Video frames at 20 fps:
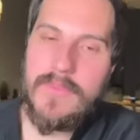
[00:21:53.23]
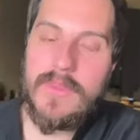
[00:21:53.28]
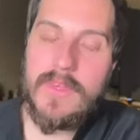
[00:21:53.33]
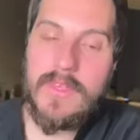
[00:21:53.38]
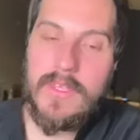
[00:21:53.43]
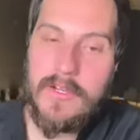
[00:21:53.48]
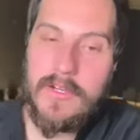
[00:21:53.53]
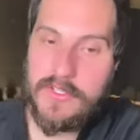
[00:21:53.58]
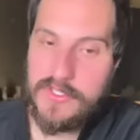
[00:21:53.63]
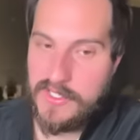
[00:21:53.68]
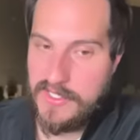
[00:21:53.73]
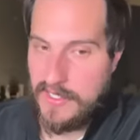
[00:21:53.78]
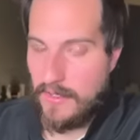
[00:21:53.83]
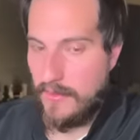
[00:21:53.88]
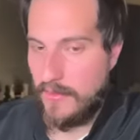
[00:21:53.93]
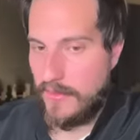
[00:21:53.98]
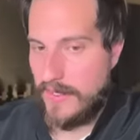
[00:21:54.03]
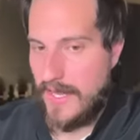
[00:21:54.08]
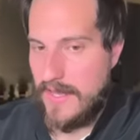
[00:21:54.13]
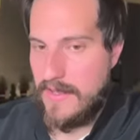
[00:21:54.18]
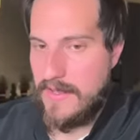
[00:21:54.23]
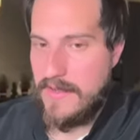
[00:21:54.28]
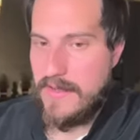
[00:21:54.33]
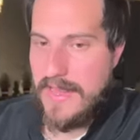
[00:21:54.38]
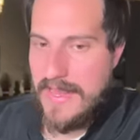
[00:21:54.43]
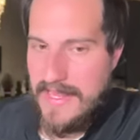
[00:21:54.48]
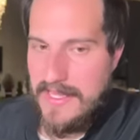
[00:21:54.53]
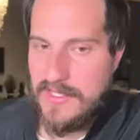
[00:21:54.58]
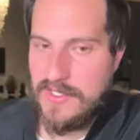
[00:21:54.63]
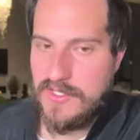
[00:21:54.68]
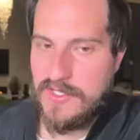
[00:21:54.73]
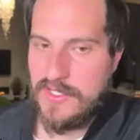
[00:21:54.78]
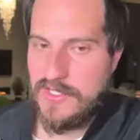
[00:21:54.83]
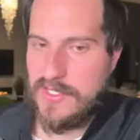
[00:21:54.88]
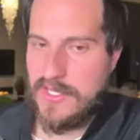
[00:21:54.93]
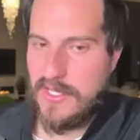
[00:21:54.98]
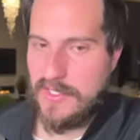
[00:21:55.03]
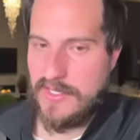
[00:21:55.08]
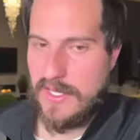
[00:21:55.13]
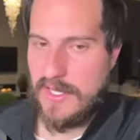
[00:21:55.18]
Here's the deal, okay? Nike's
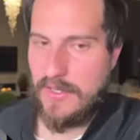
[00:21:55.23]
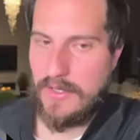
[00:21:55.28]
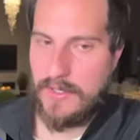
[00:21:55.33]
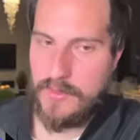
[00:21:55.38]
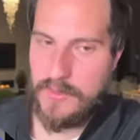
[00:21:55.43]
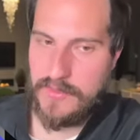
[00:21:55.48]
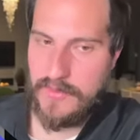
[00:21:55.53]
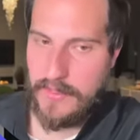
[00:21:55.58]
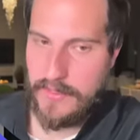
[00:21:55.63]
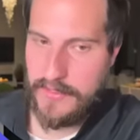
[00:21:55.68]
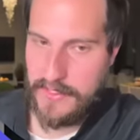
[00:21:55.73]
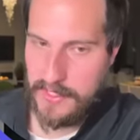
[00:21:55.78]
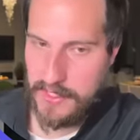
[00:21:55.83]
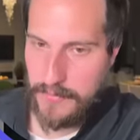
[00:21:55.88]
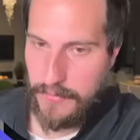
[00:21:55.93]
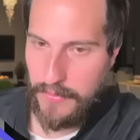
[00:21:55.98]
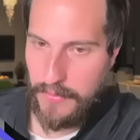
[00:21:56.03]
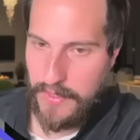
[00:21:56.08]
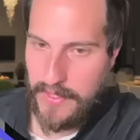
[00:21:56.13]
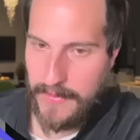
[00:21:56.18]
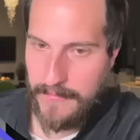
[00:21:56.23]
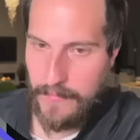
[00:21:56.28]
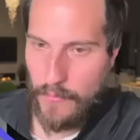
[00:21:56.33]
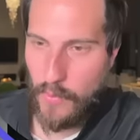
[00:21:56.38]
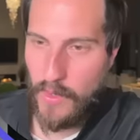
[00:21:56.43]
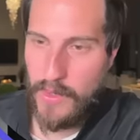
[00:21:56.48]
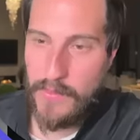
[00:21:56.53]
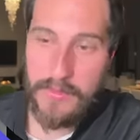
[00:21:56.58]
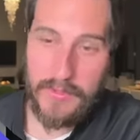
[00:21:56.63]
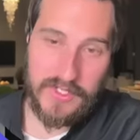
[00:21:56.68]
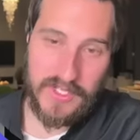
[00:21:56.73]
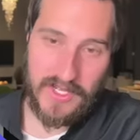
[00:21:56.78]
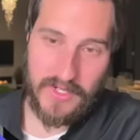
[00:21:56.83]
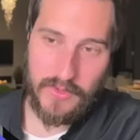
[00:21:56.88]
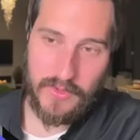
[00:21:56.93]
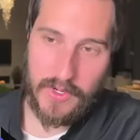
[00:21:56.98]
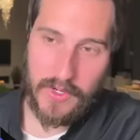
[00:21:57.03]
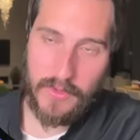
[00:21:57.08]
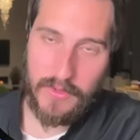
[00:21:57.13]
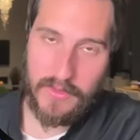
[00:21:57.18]
sales outlook was very disappointing.
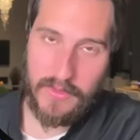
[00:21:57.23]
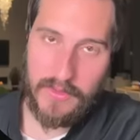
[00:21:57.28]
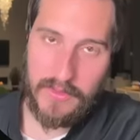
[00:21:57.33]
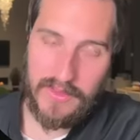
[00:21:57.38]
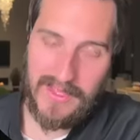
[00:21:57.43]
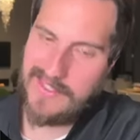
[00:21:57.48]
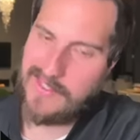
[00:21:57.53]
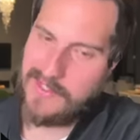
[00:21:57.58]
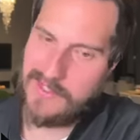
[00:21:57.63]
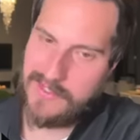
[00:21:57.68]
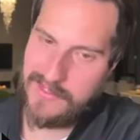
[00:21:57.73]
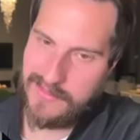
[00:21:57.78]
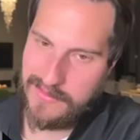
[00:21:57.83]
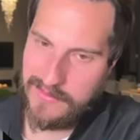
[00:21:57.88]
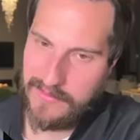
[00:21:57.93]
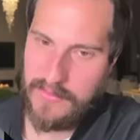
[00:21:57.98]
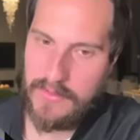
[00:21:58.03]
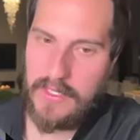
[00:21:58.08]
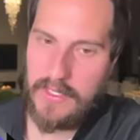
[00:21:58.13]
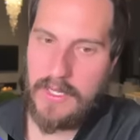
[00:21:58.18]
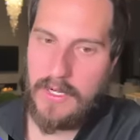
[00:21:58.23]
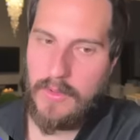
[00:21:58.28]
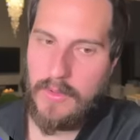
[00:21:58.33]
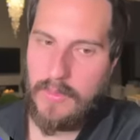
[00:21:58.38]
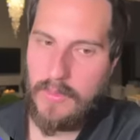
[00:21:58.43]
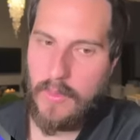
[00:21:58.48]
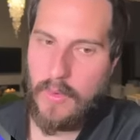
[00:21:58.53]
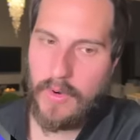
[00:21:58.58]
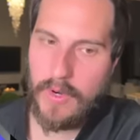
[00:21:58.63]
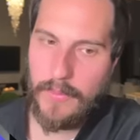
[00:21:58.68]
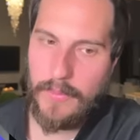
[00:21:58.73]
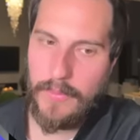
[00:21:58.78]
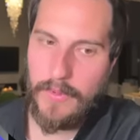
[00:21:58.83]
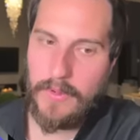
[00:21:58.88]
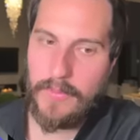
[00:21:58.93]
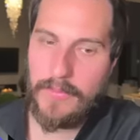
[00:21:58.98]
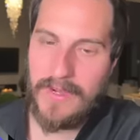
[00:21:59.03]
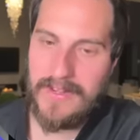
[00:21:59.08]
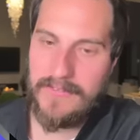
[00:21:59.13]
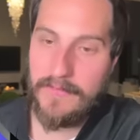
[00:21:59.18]
1% growth. That's, you know,
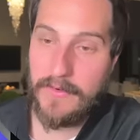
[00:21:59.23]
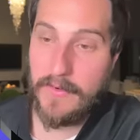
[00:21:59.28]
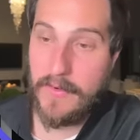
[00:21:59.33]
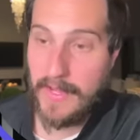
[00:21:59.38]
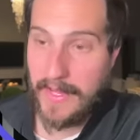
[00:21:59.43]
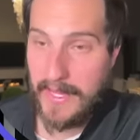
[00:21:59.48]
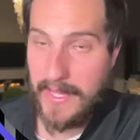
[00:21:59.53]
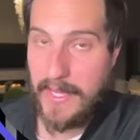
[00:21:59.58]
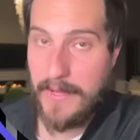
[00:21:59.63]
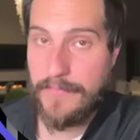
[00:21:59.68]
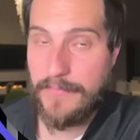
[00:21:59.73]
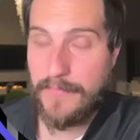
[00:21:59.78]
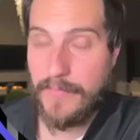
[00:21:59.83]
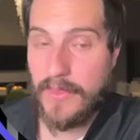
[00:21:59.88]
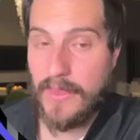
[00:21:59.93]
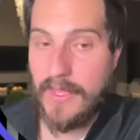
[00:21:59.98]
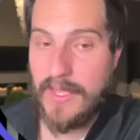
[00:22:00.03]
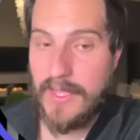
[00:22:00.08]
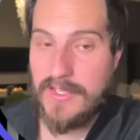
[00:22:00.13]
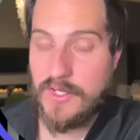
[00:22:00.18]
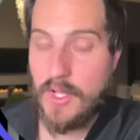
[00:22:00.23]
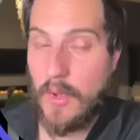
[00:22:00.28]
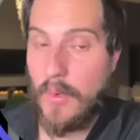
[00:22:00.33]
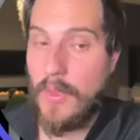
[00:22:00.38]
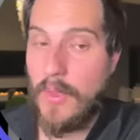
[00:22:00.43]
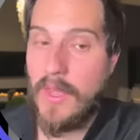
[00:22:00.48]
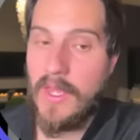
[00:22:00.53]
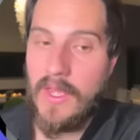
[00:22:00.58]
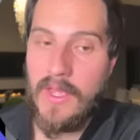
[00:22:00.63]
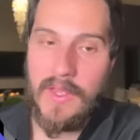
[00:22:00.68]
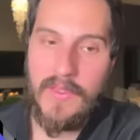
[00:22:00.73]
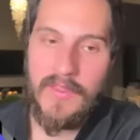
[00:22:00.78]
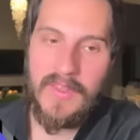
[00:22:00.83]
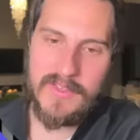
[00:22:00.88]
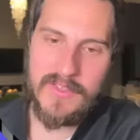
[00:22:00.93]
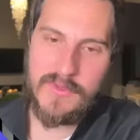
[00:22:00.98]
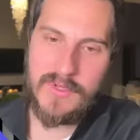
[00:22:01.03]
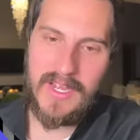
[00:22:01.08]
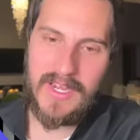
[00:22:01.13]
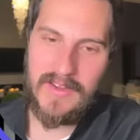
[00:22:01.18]
horrible, right, for Nike. And so
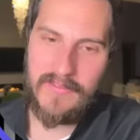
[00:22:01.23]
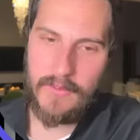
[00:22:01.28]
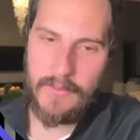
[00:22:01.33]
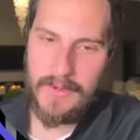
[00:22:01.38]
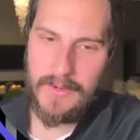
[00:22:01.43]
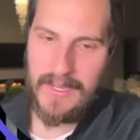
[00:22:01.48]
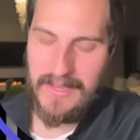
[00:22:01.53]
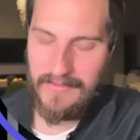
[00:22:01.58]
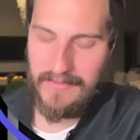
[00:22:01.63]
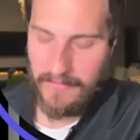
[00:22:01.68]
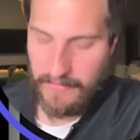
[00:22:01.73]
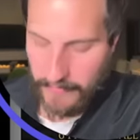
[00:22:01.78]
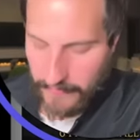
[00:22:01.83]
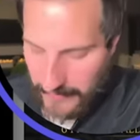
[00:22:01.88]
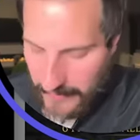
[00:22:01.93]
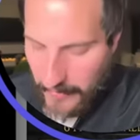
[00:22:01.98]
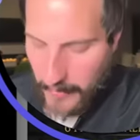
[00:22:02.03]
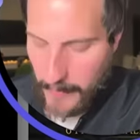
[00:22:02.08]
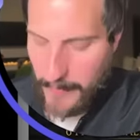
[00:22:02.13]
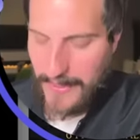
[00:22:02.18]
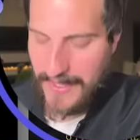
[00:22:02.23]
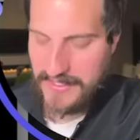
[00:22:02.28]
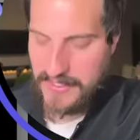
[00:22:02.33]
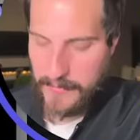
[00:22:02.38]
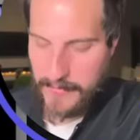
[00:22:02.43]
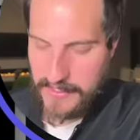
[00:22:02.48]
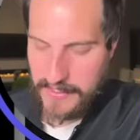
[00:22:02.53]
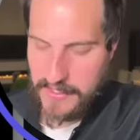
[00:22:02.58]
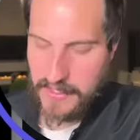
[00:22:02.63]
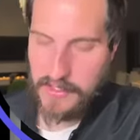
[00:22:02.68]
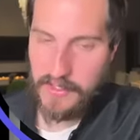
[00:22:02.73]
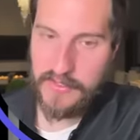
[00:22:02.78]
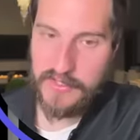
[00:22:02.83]
that's what got everybody very pessimistic on the